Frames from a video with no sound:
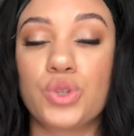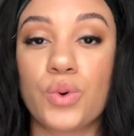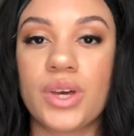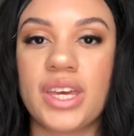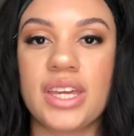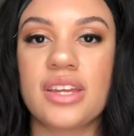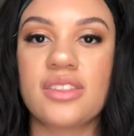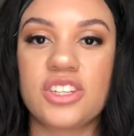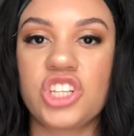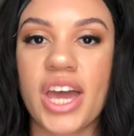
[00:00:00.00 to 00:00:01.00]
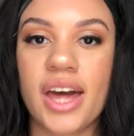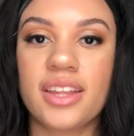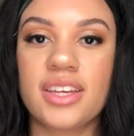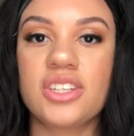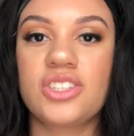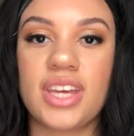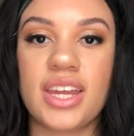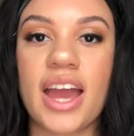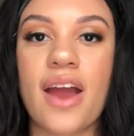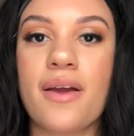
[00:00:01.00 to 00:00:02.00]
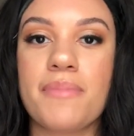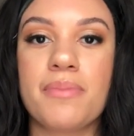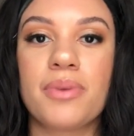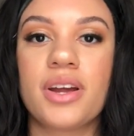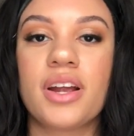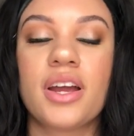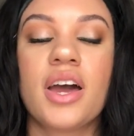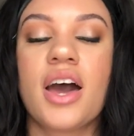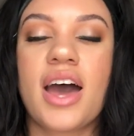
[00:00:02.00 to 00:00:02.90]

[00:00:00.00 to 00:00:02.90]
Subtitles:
join the challenge, and I remember